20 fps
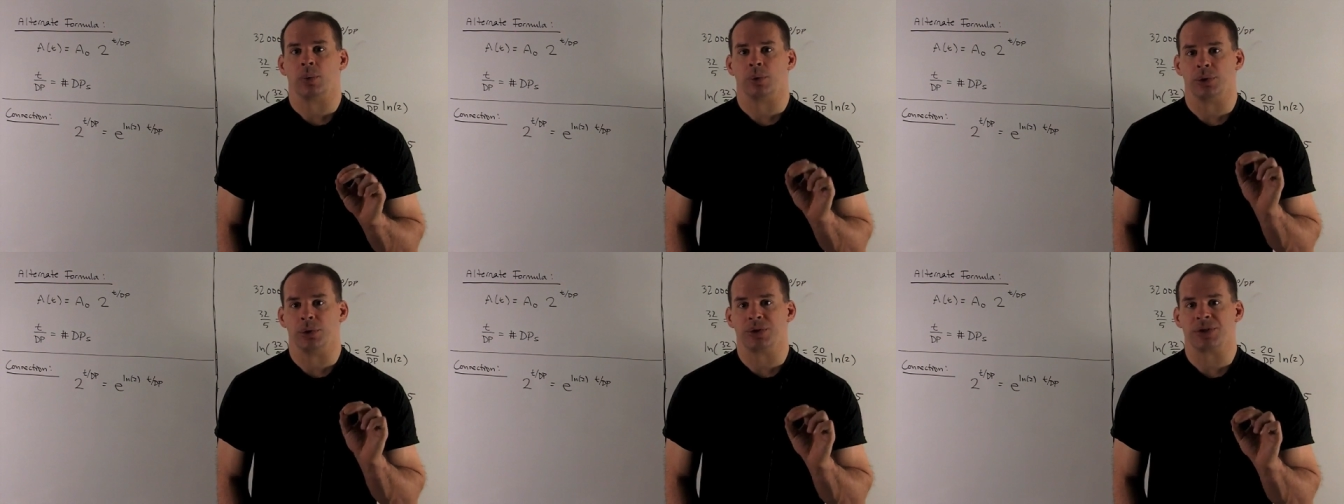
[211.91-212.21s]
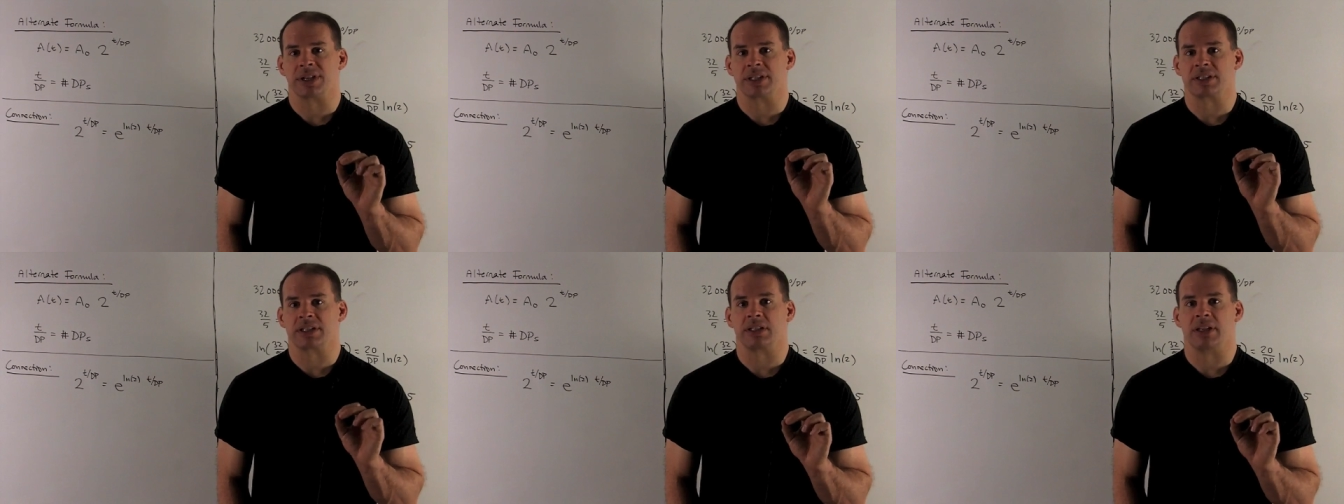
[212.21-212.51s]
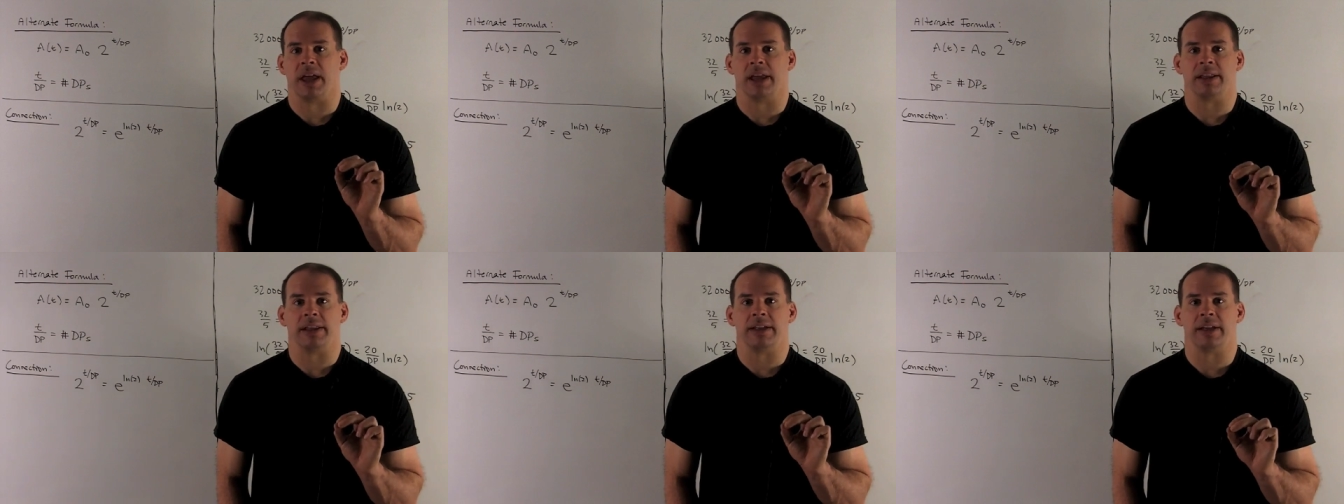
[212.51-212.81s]
we're using a
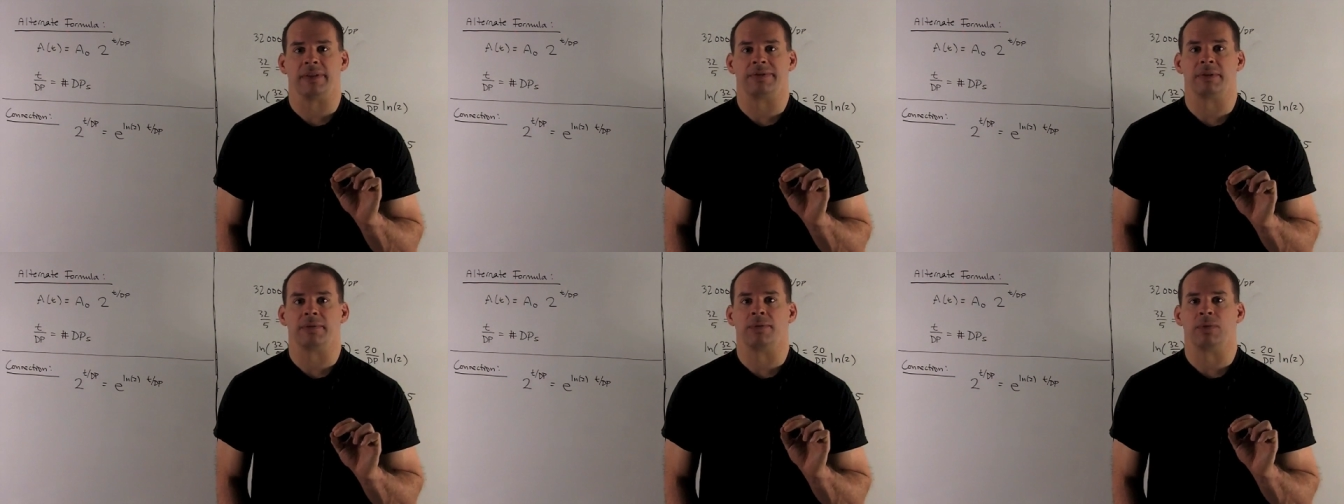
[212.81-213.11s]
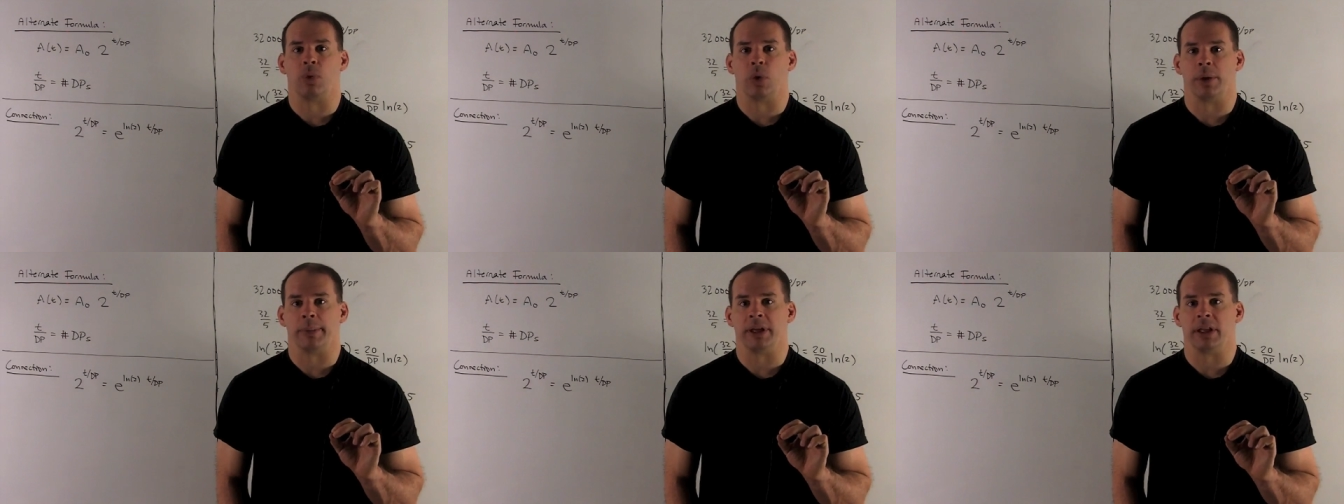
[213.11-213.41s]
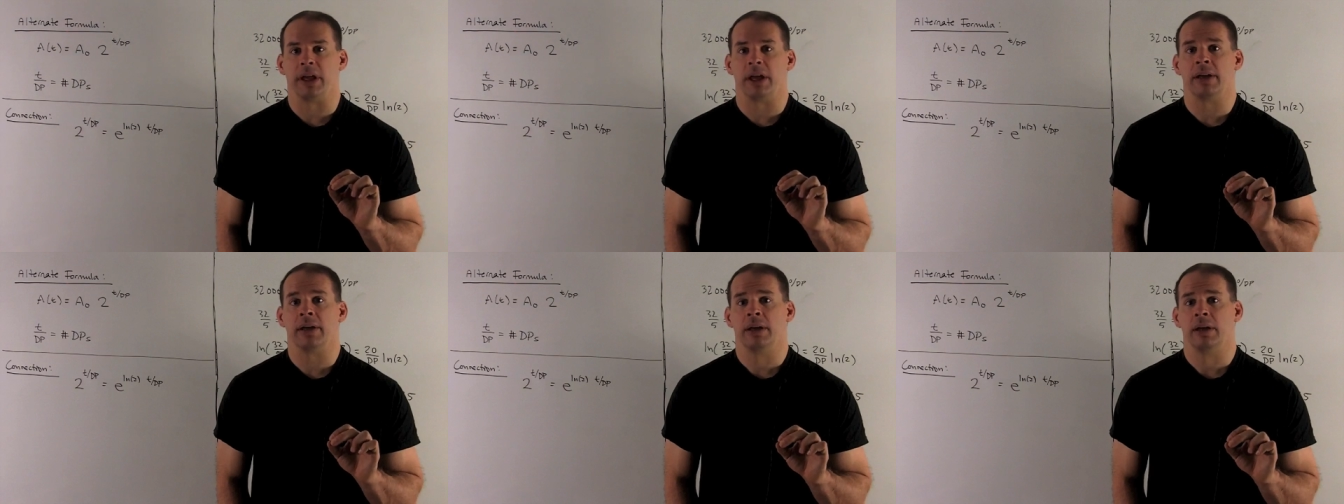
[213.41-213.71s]
slightly different
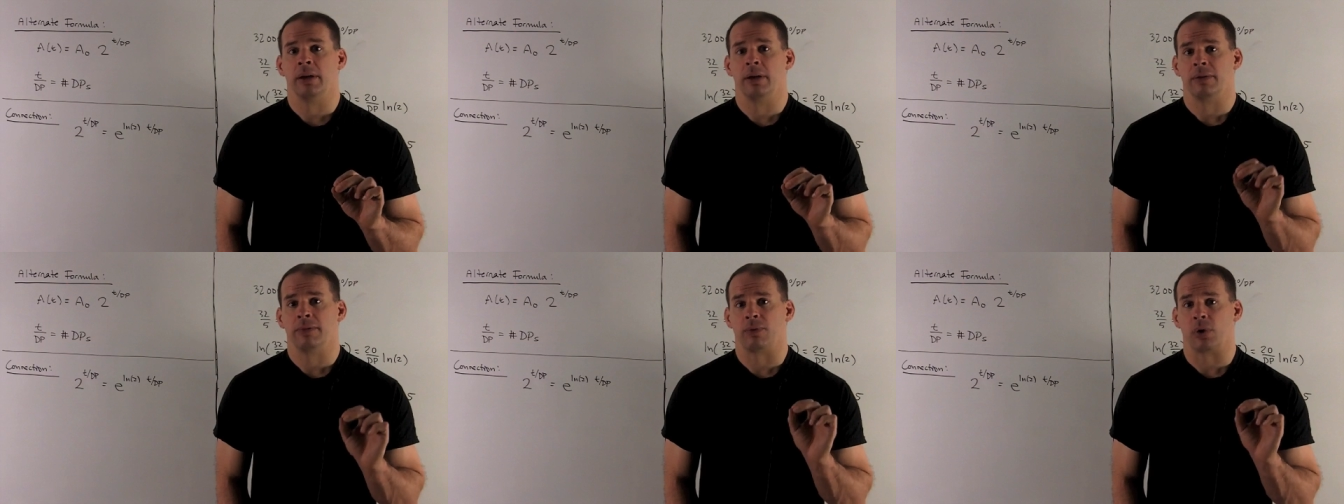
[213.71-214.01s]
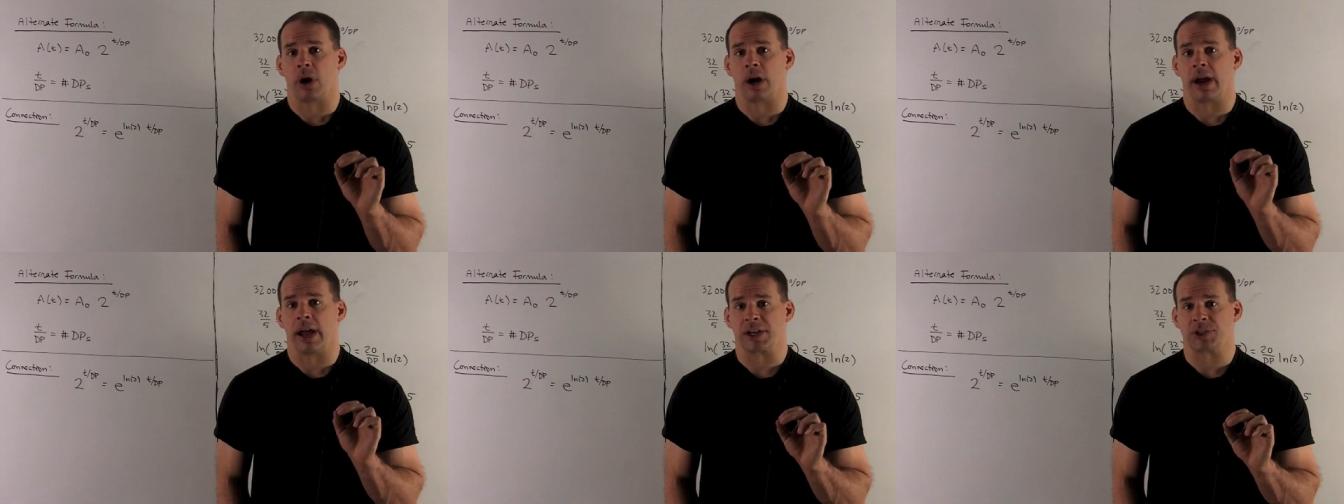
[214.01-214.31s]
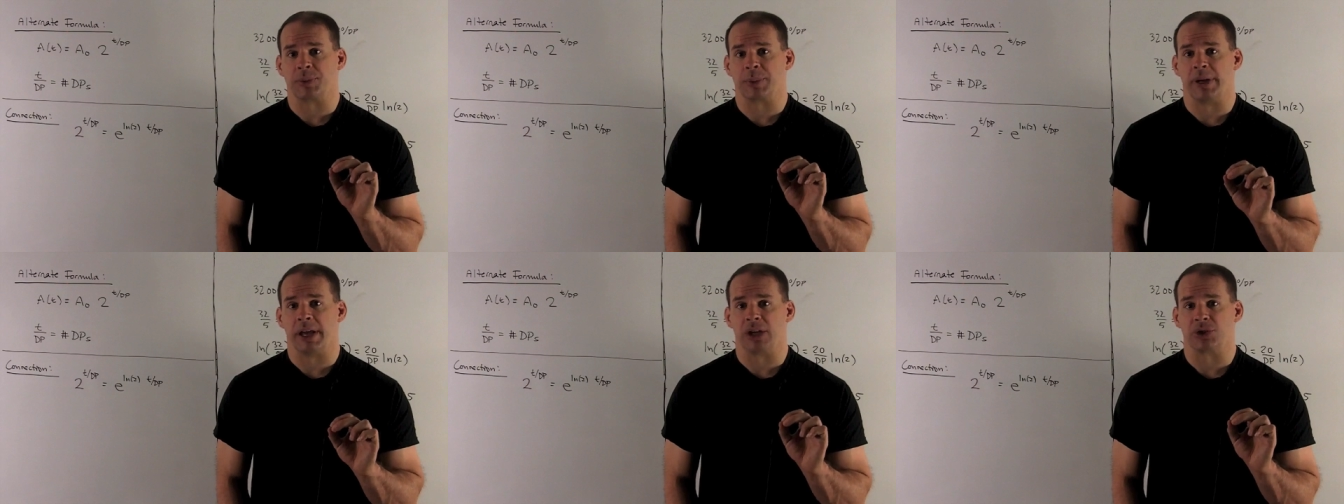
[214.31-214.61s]
formula for
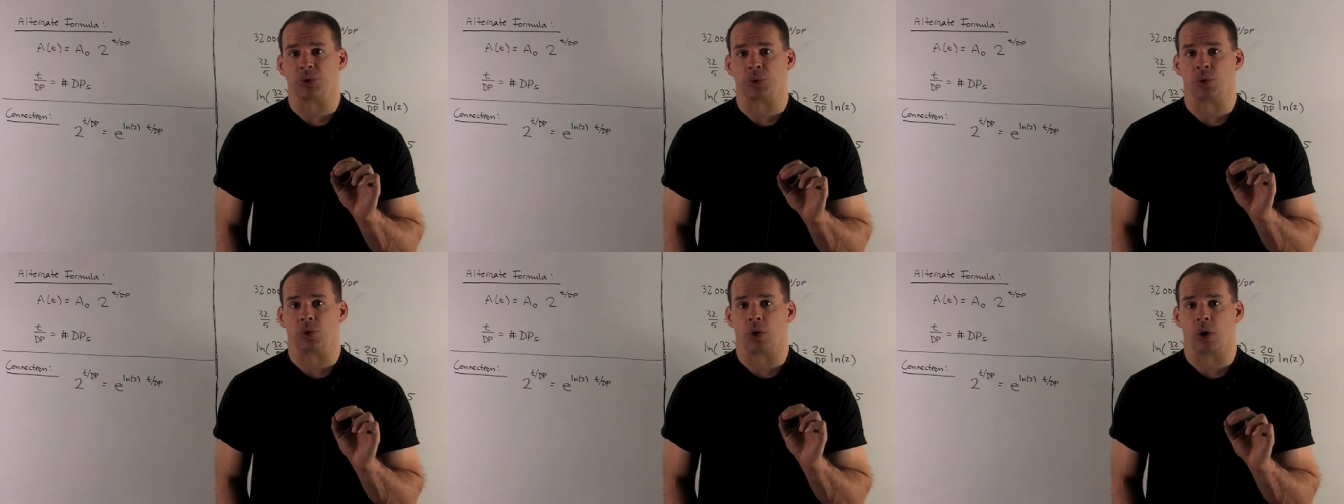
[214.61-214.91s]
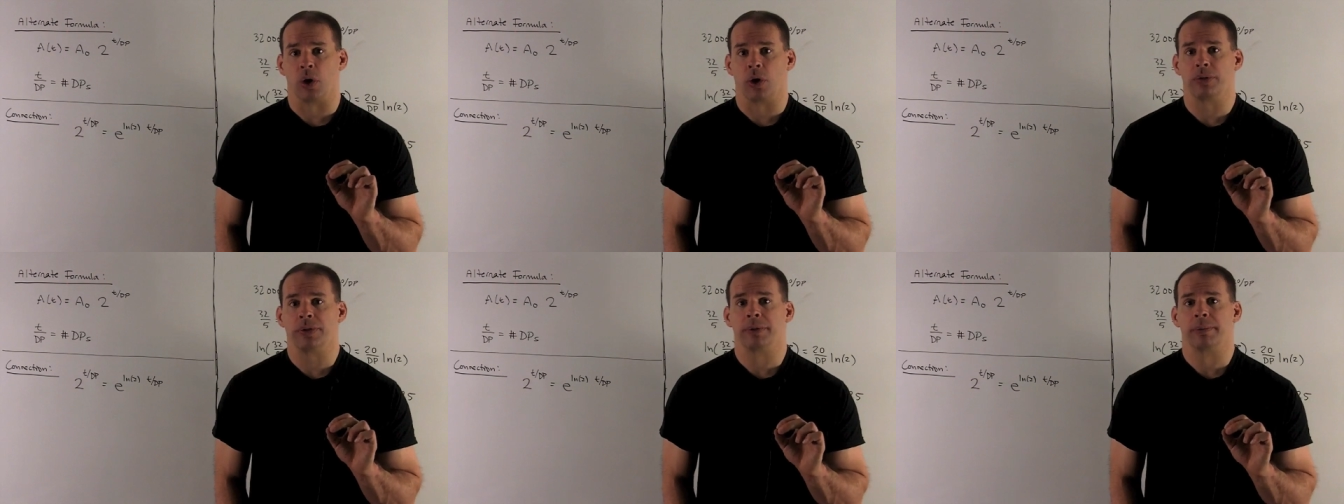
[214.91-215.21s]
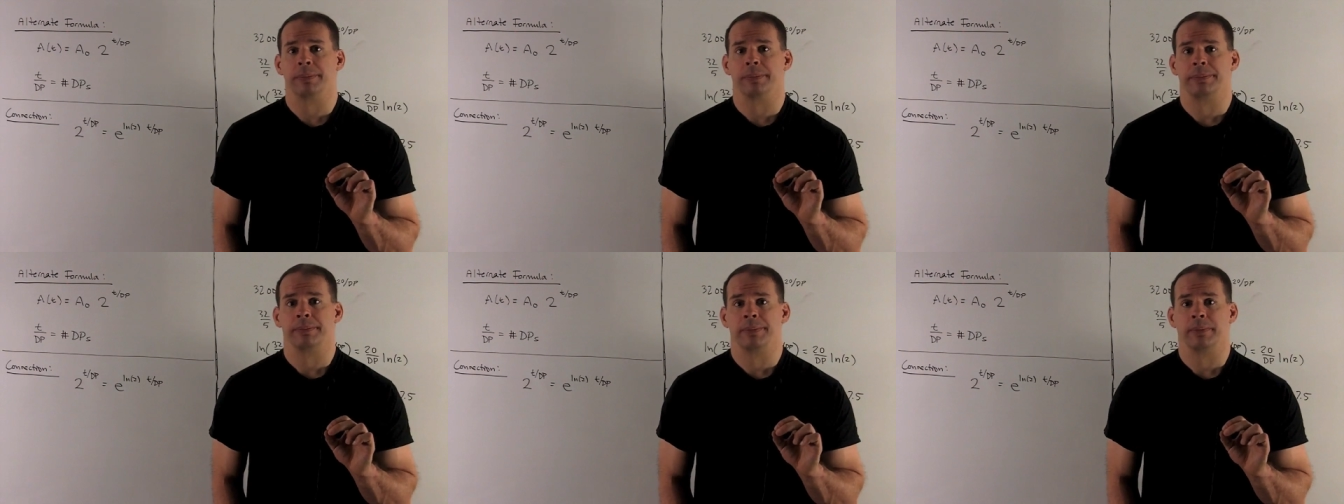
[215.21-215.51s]
our exponential growth.